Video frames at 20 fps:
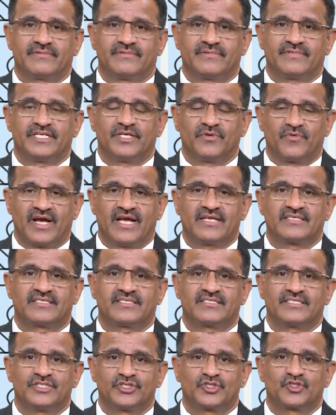
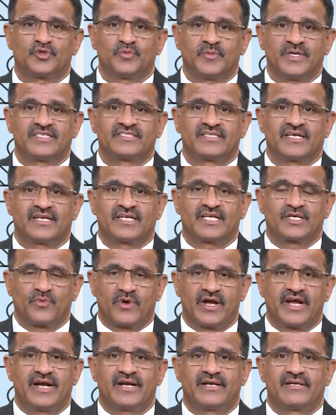devices, instruments are
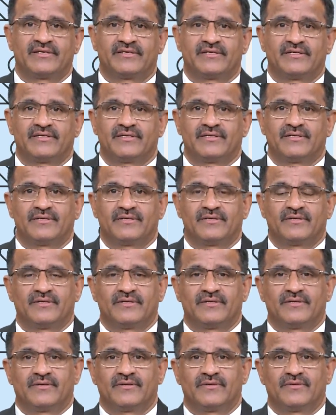required,
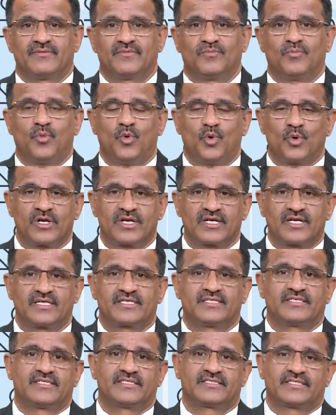bone
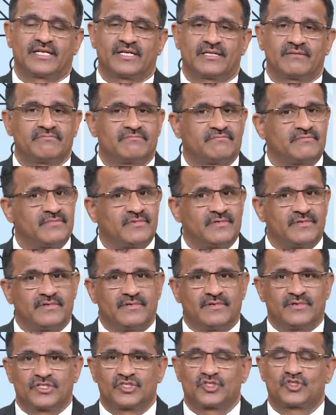cutters and
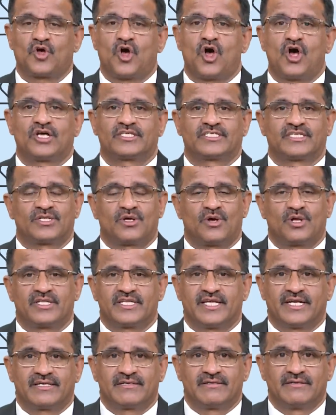saws and all that.